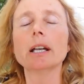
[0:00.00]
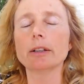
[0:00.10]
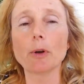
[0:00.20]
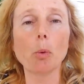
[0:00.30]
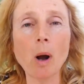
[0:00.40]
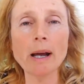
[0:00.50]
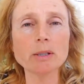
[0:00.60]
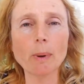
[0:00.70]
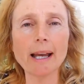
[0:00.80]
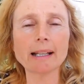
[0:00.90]
you feel wide
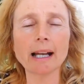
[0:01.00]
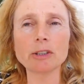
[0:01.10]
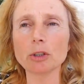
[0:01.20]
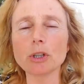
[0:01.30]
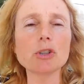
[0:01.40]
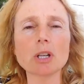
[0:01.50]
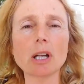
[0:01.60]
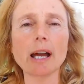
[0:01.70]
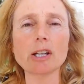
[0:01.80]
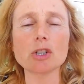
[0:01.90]
awake, and you'll use your
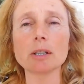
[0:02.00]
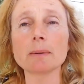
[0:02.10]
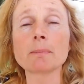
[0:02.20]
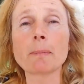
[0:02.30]
glycogen.